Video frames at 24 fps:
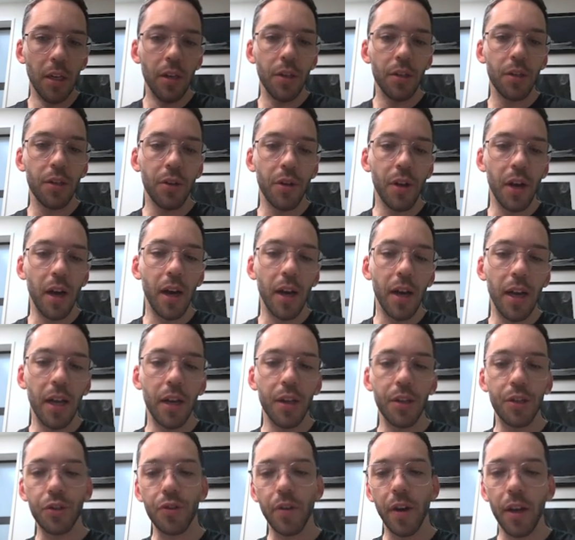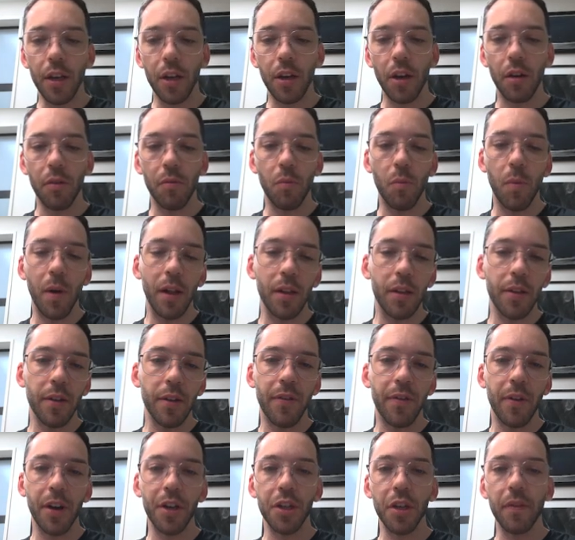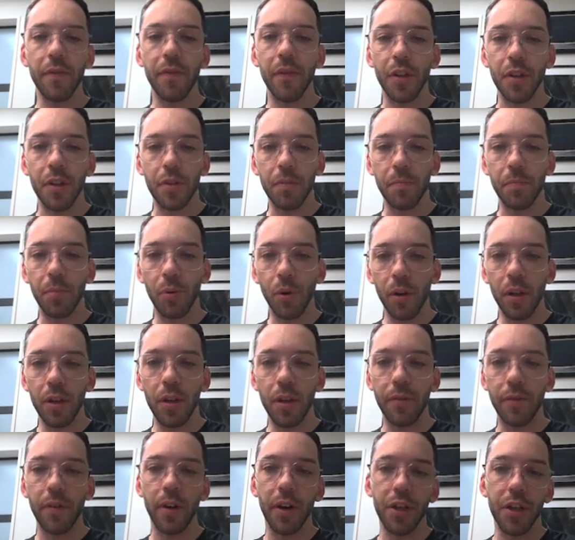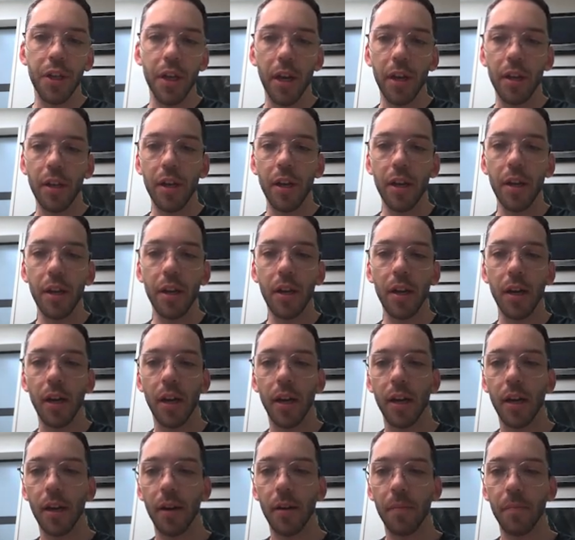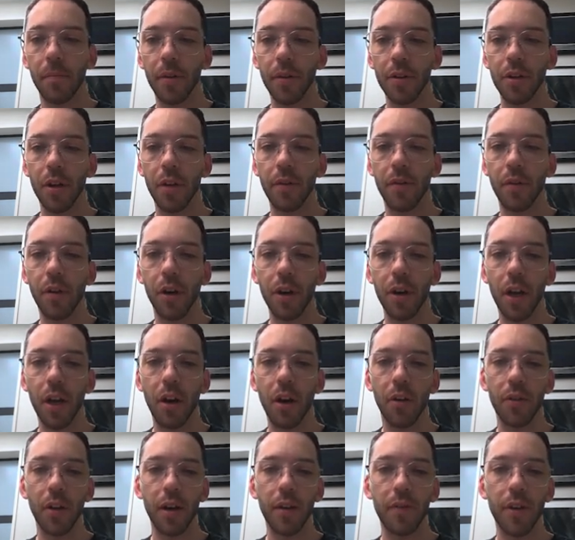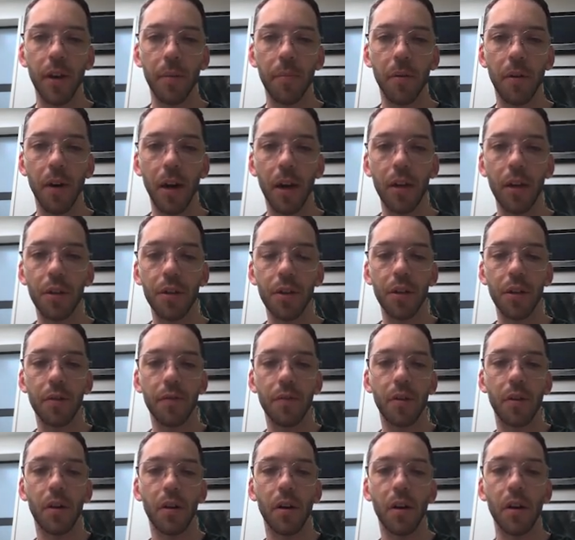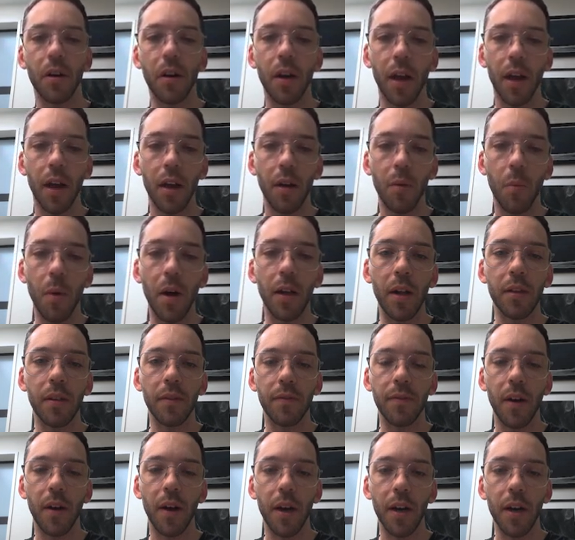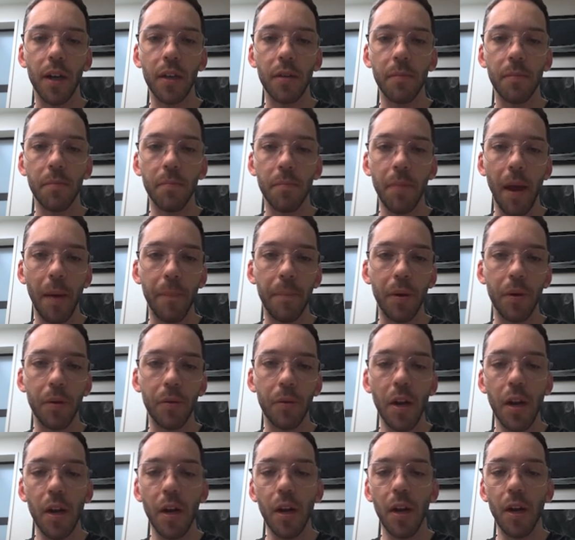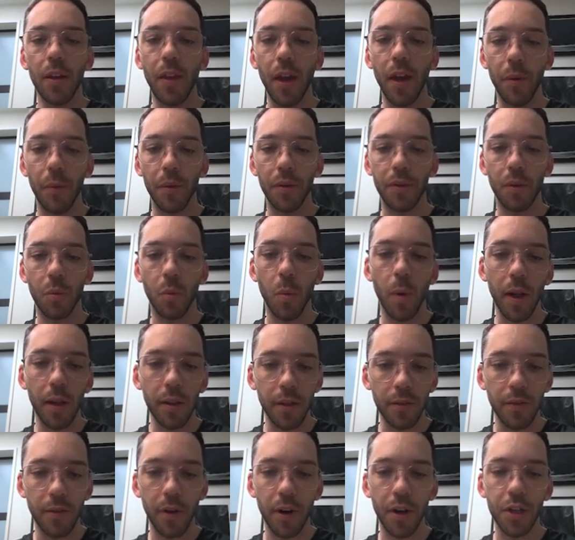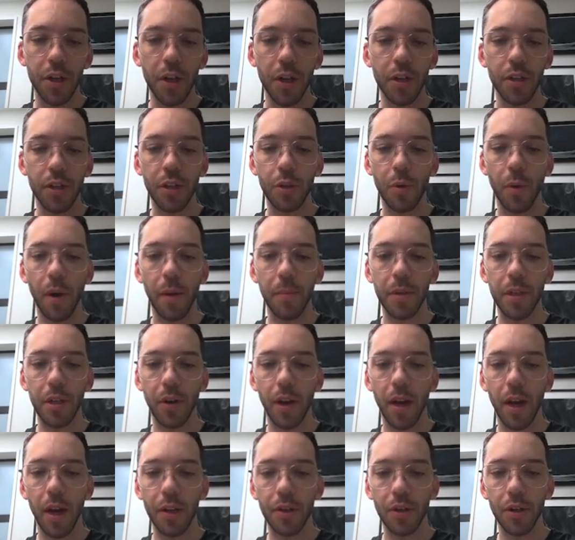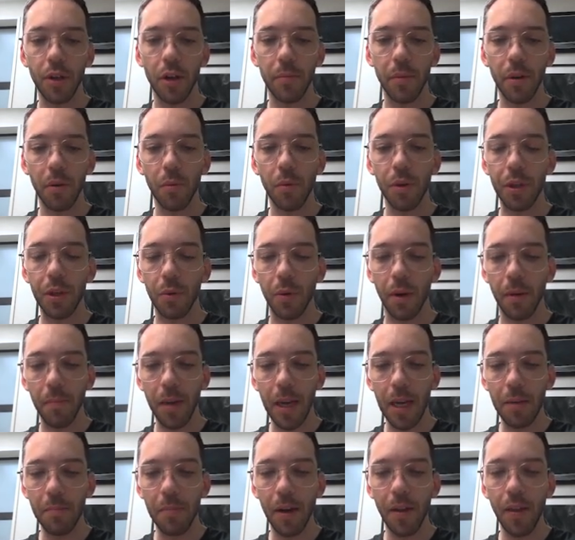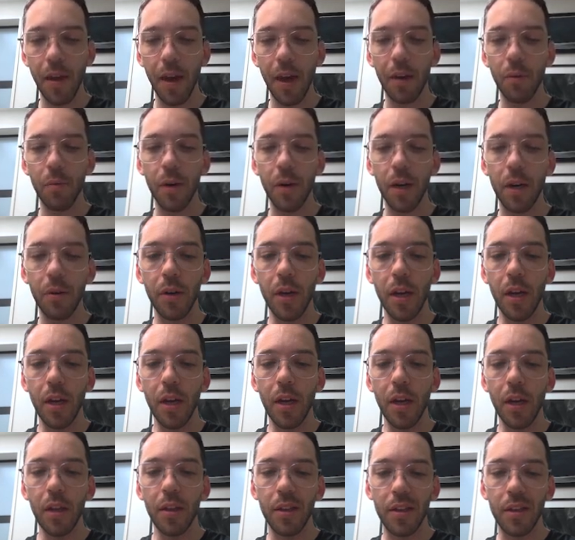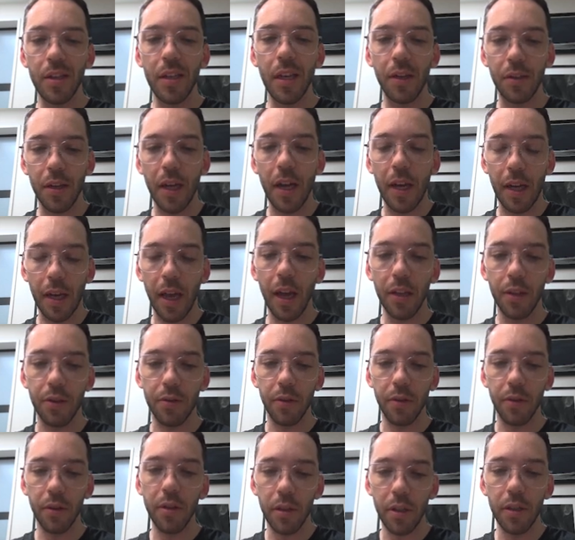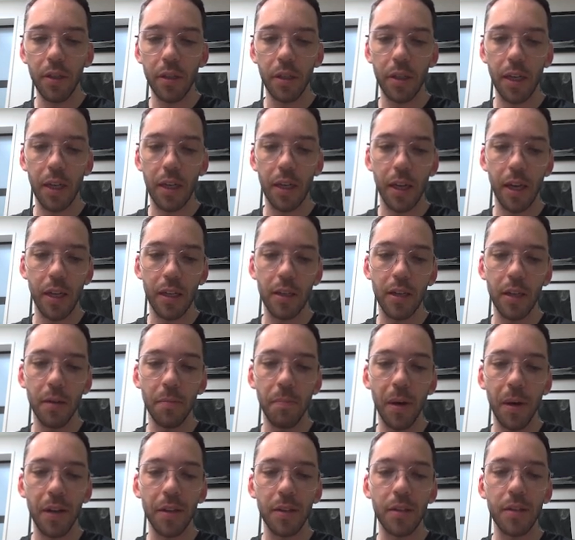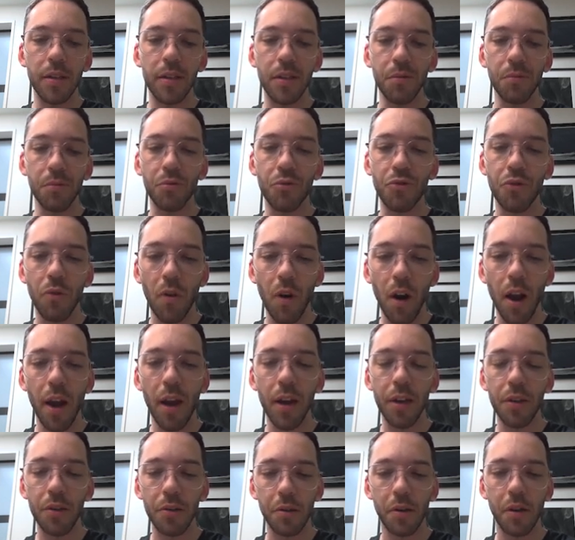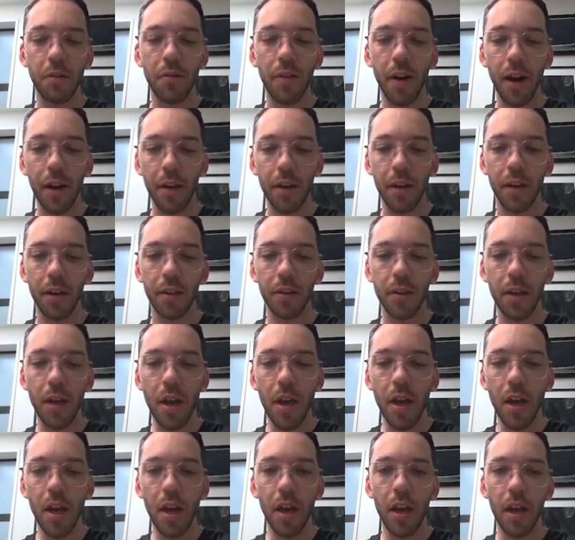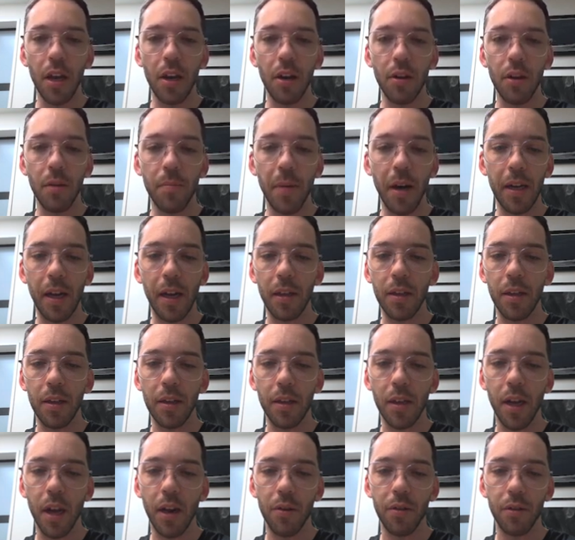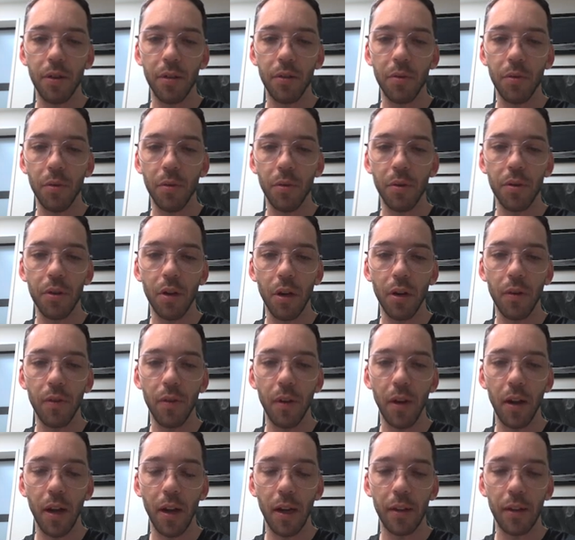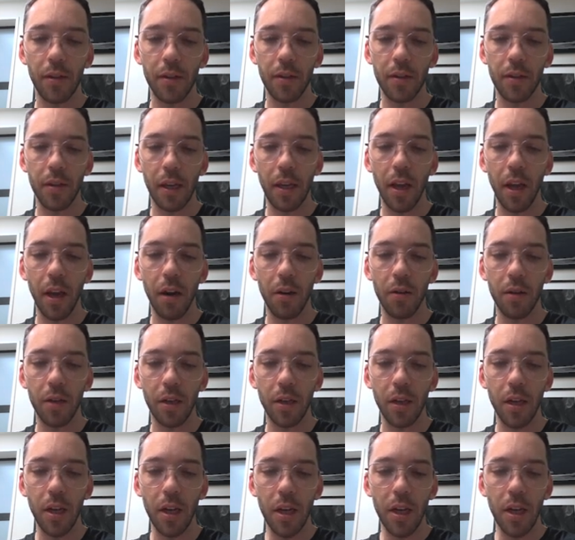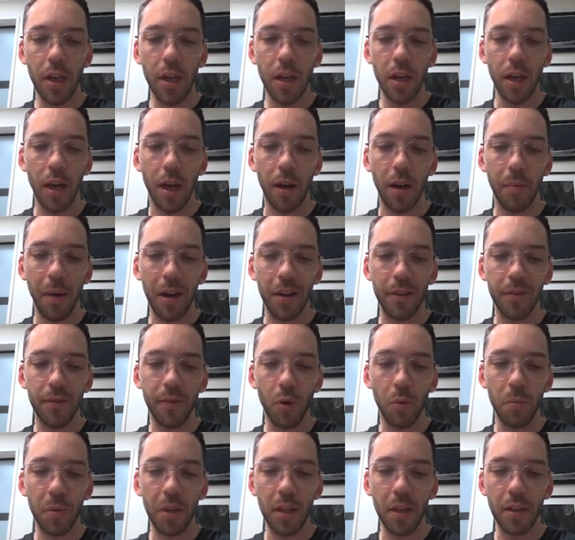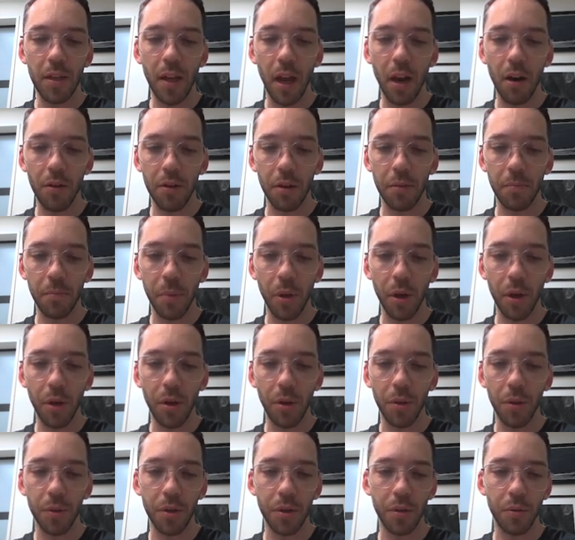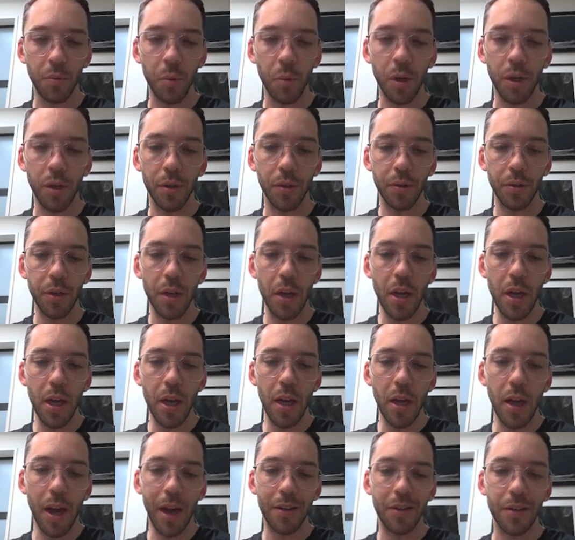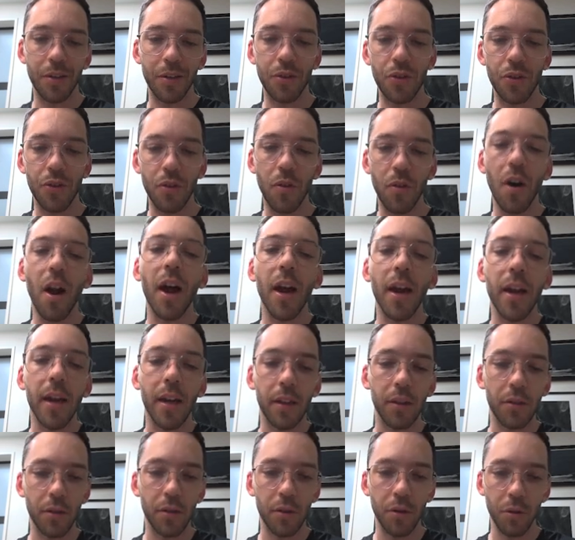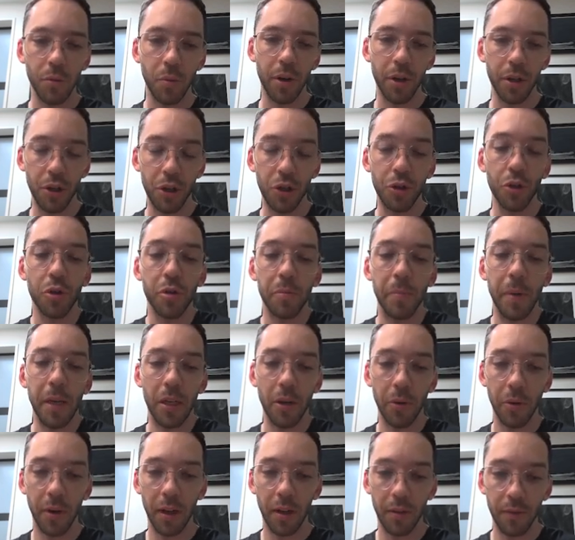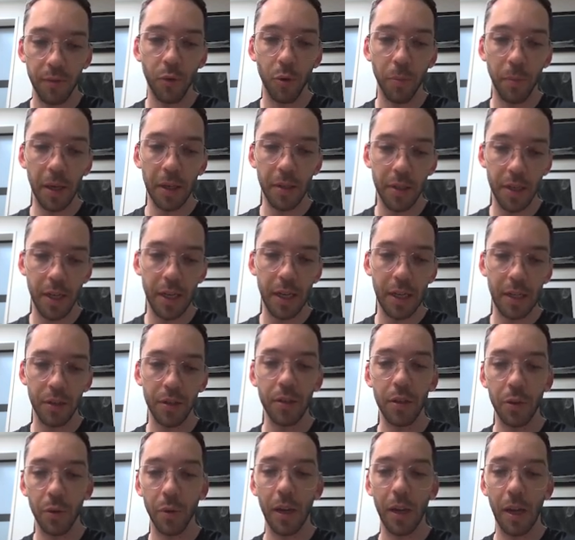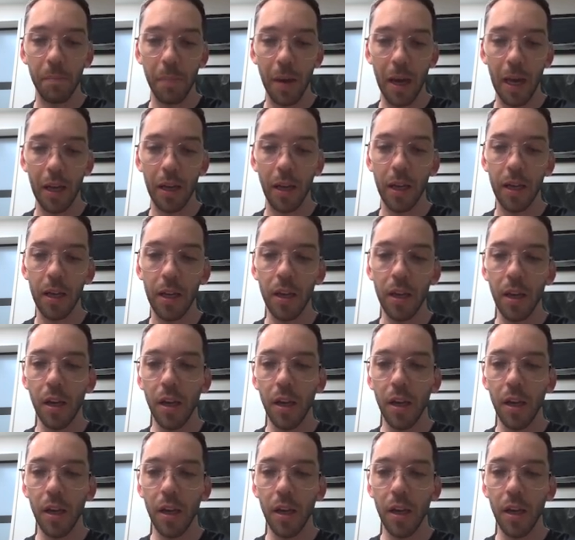So to illustrate, you know, well-differentiated versus poorly differentiated, so you've got here on the left upper eyelid, you've got a well-defined papule. That was a well-differentiated squamous cell carcinoma. What do I mean by that? Well, the cells are cancerous. It is a skin cancer, but it's still trying to keratinize. You know, you might get these keratin horns overlying this thick keratin, and it's forming these keratin pearls and whorls as it's trying to do what it should be doing in forming skin, just doing it badly.